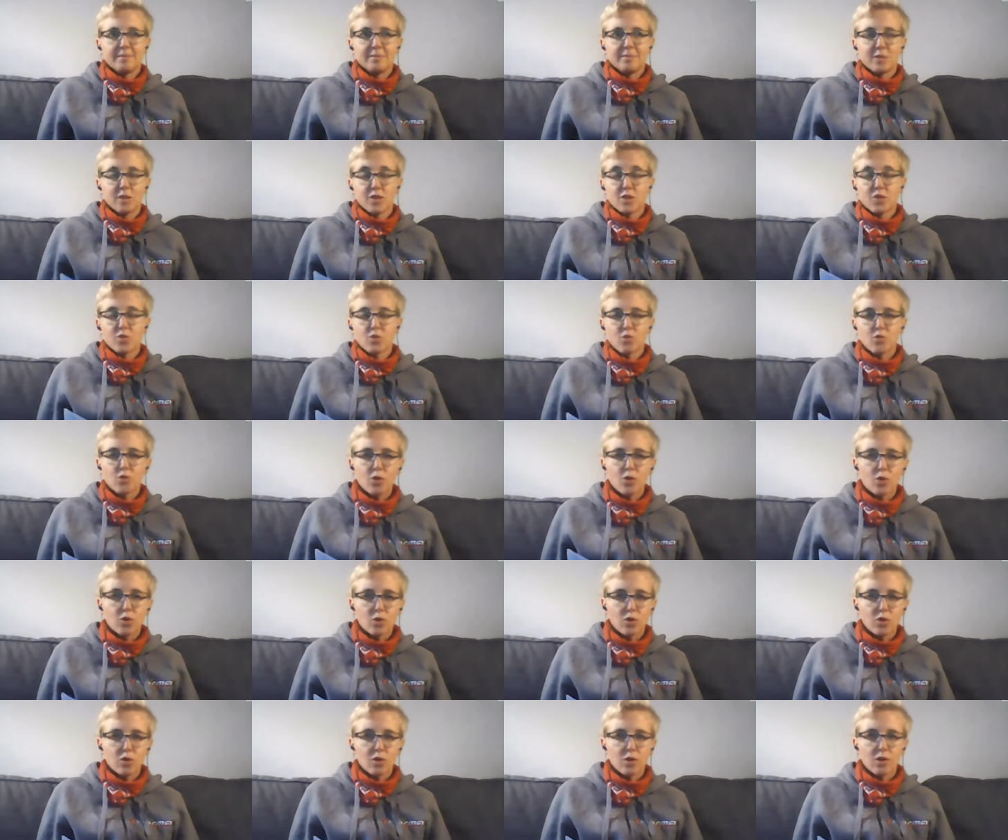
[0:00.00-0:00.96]
this
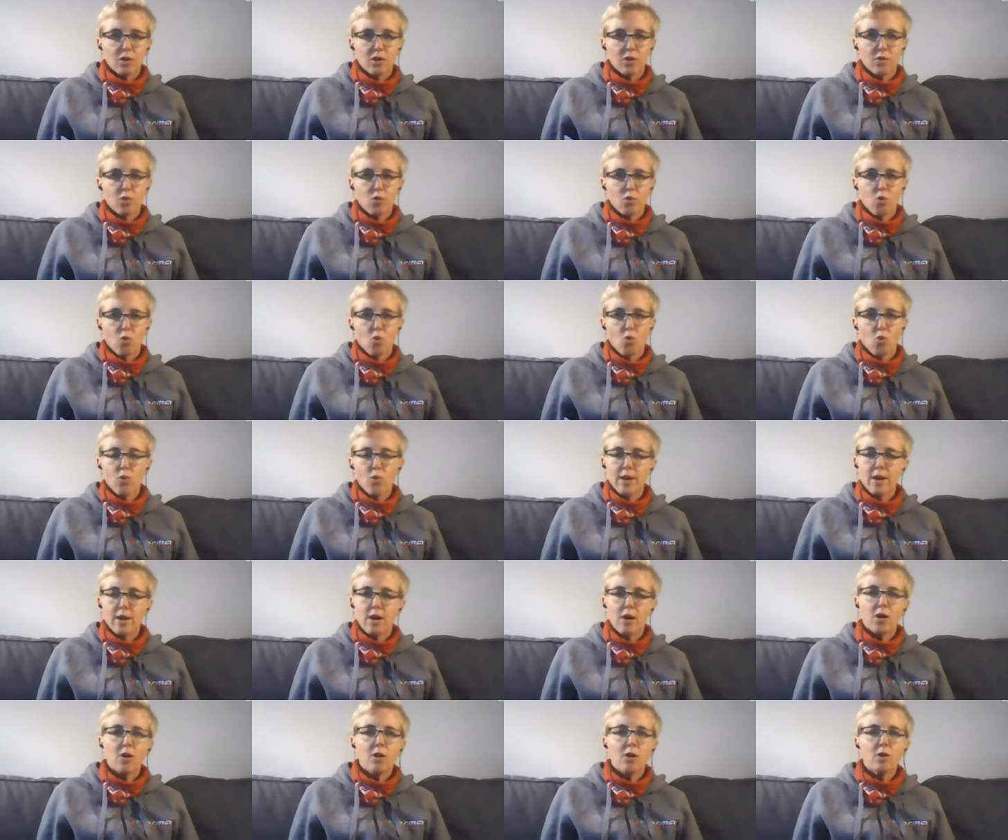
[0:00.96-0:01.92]
rule, uh, we
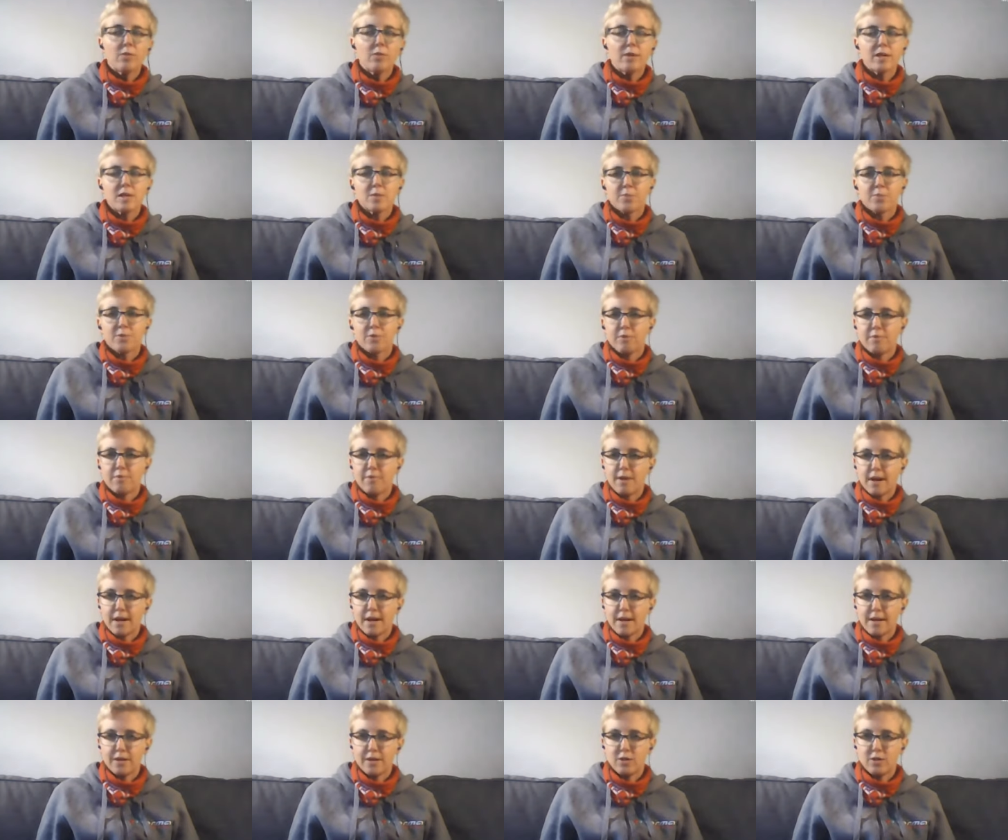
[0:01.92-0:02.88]
always
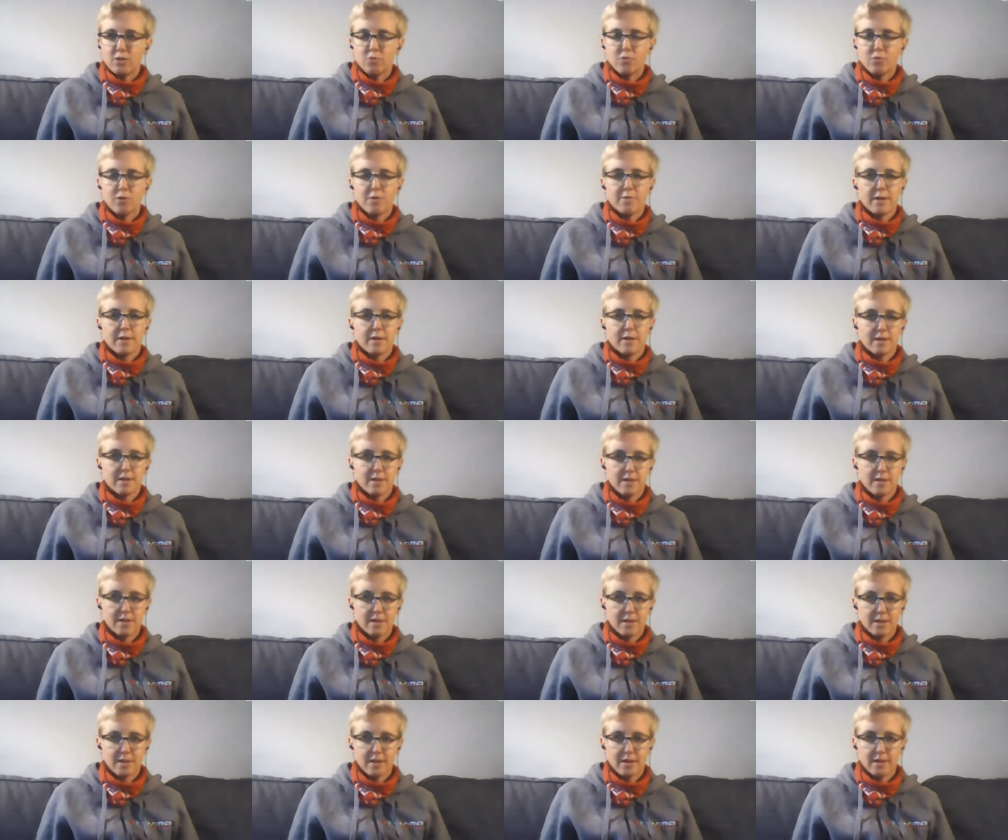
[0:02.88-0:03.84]
provide you with
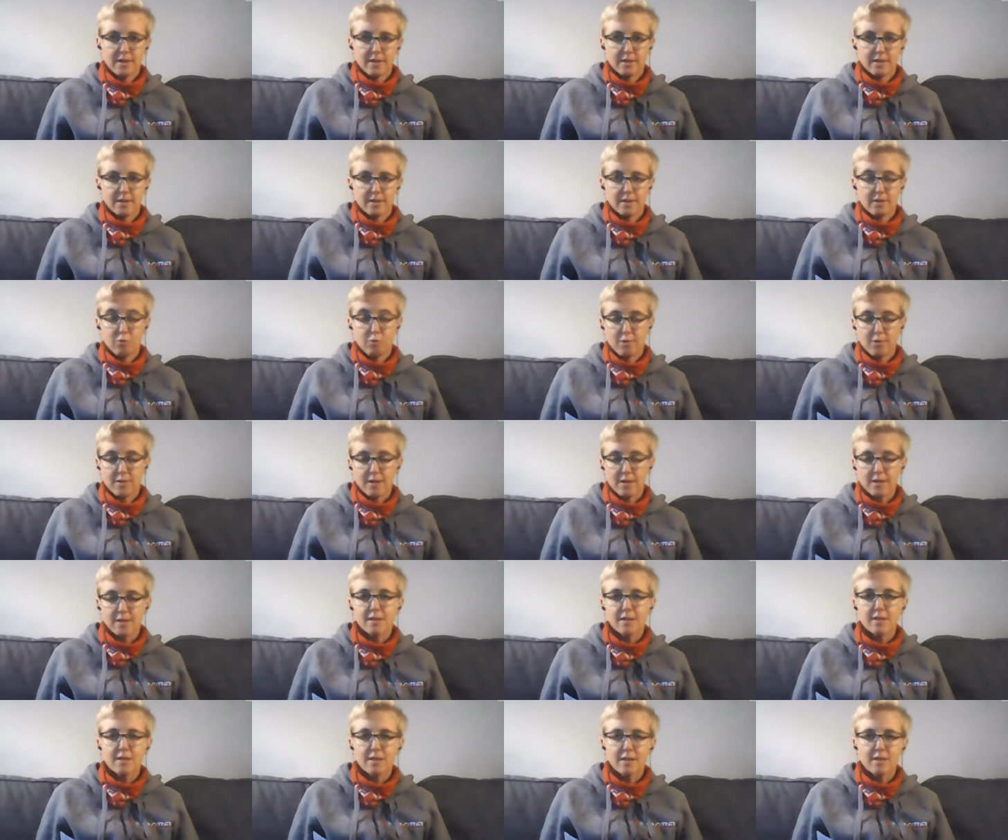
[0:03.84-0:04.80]
assistance with
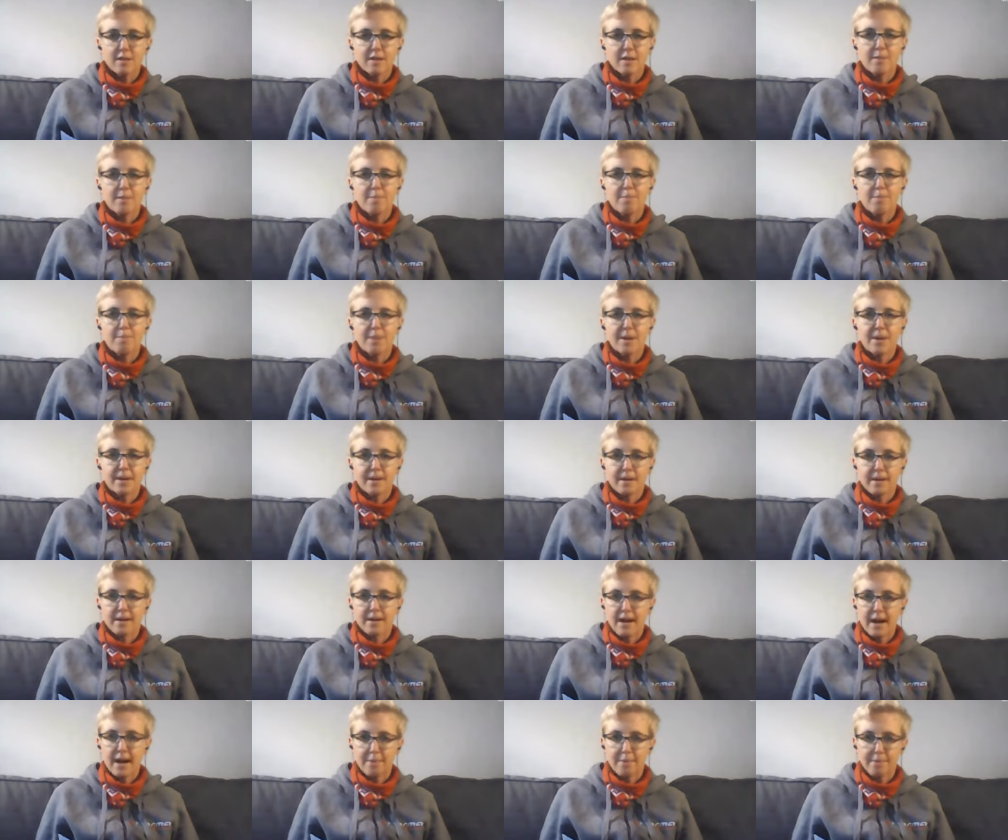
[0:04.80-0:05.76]
assistance in picking
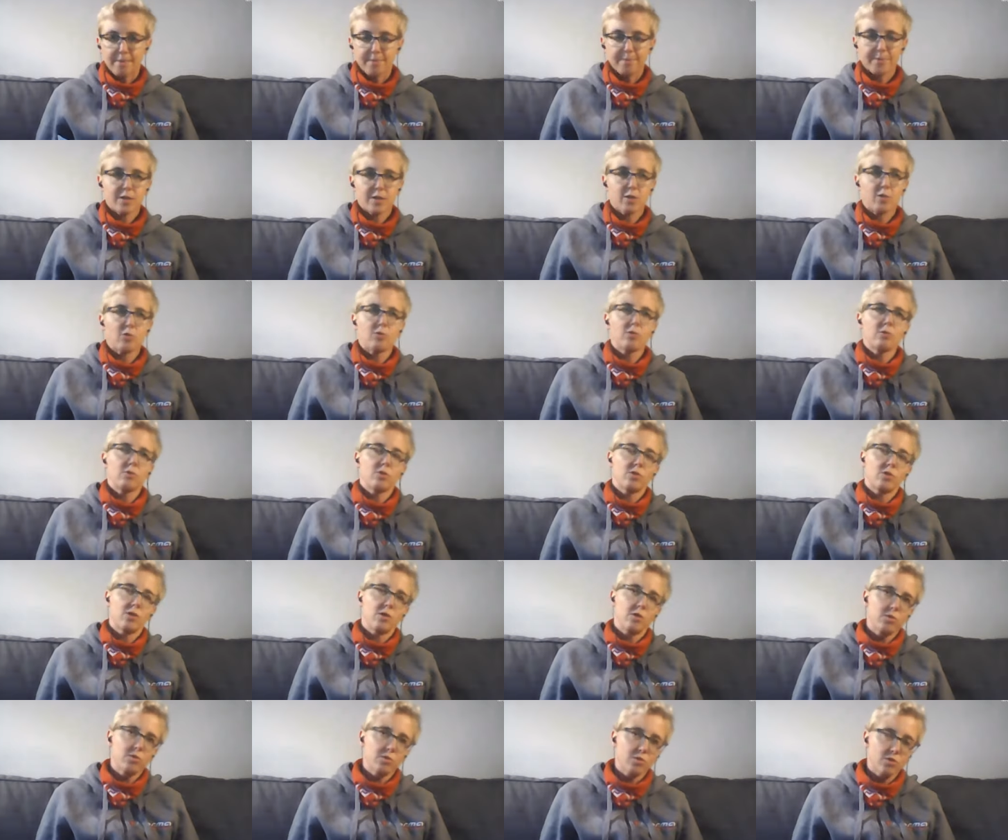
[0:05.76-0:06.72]
up. So you go
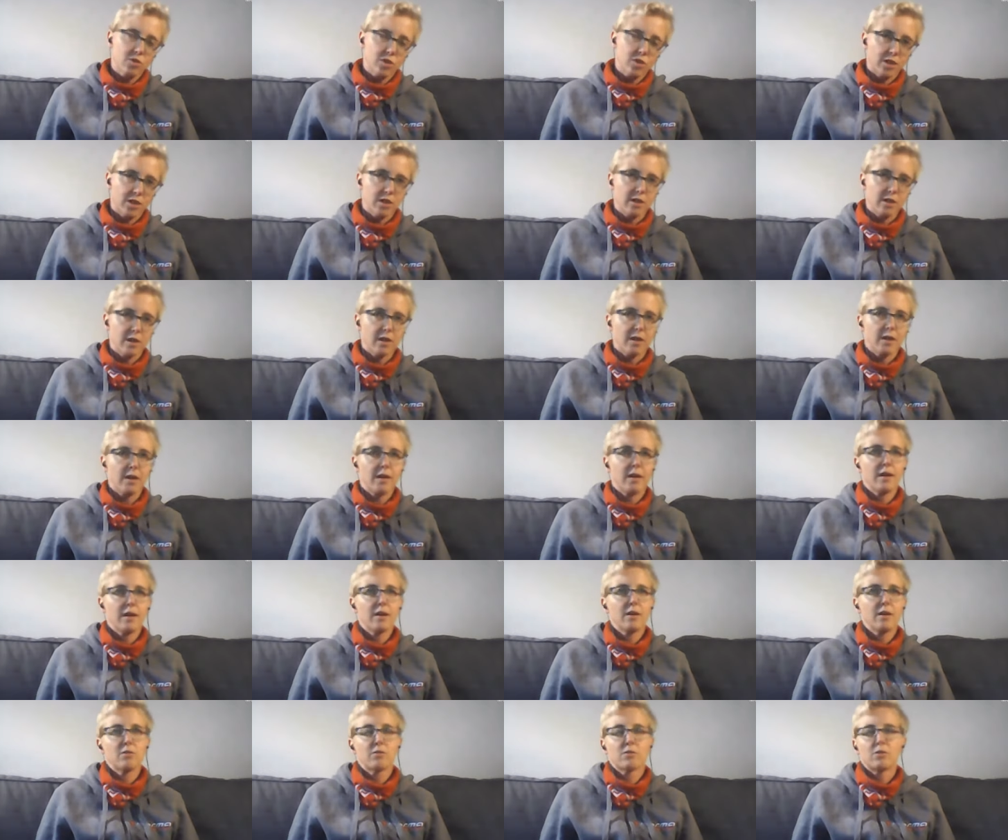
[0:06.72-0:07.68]
to Chile,
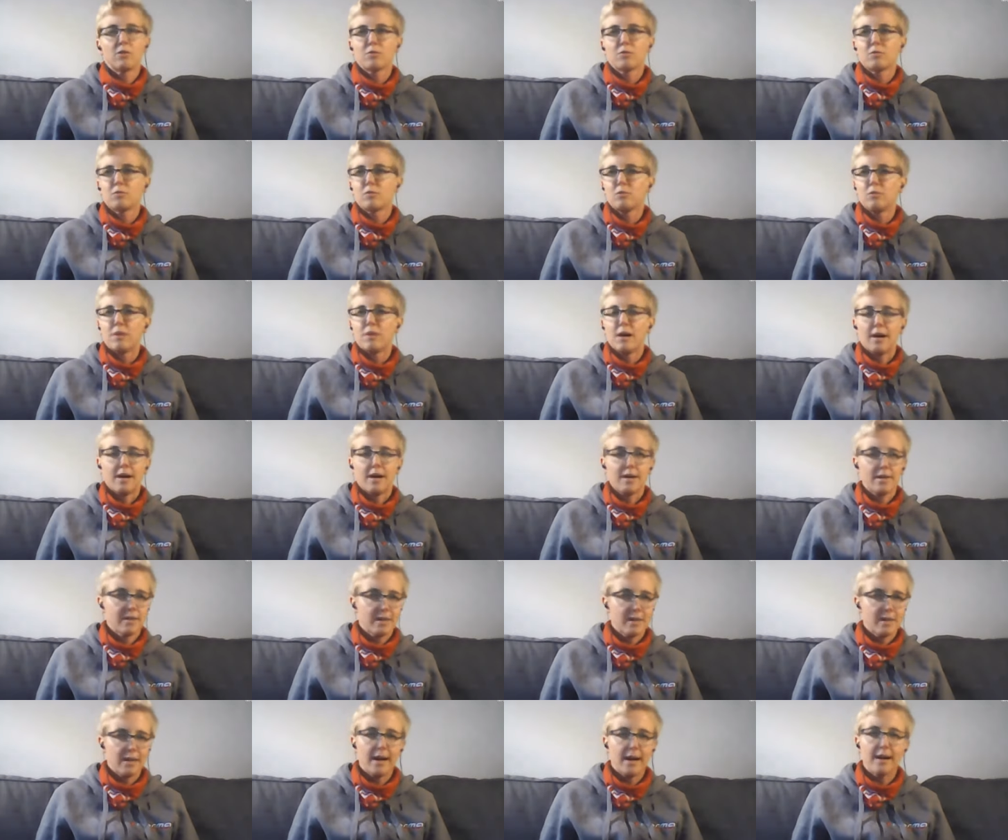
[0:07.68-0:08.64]
you go to
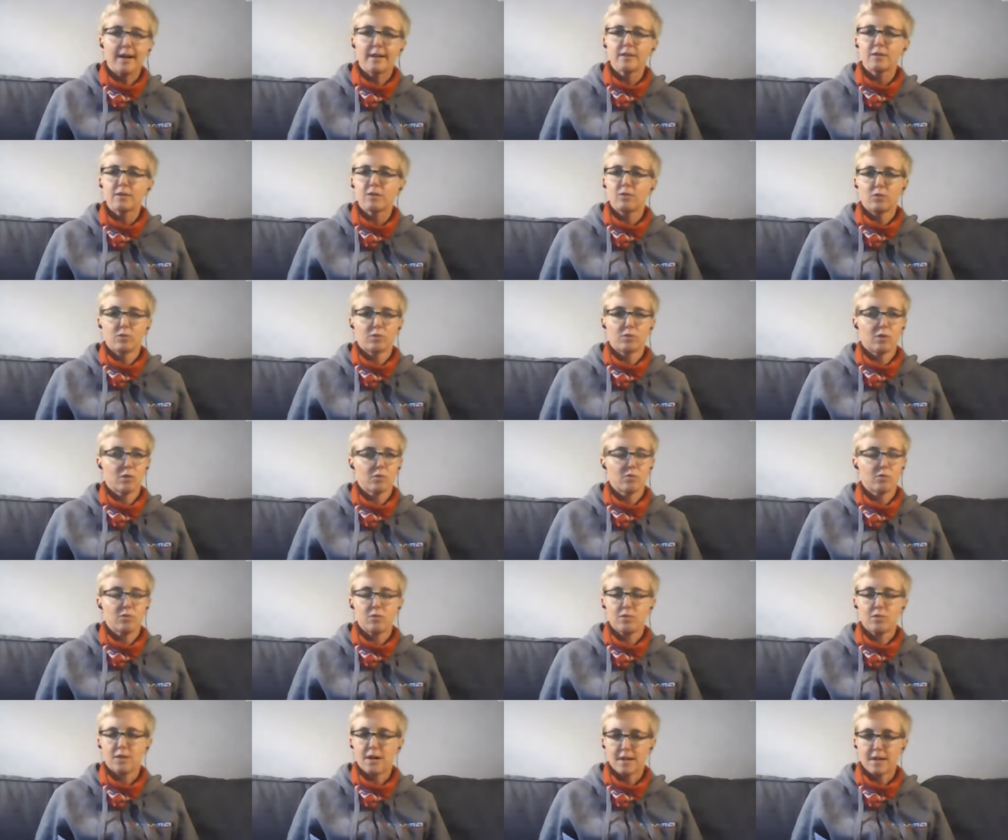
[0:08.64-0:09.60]
Iceland, you go to
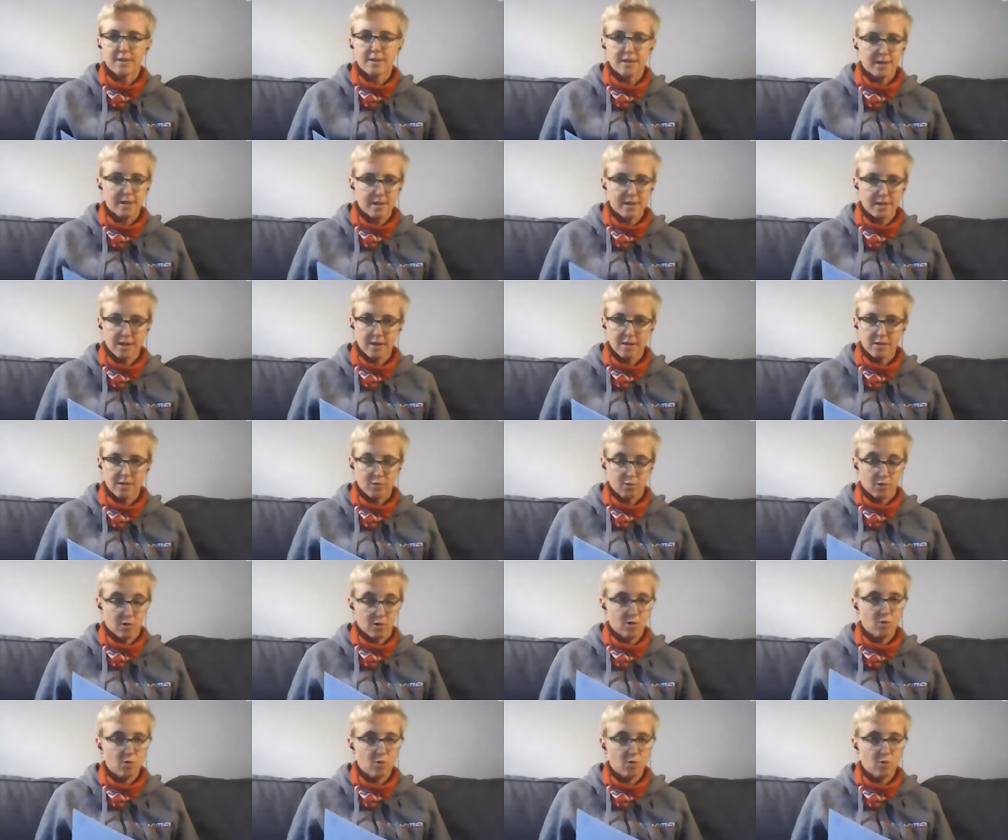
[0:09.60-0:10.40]
Kazakhstan, you go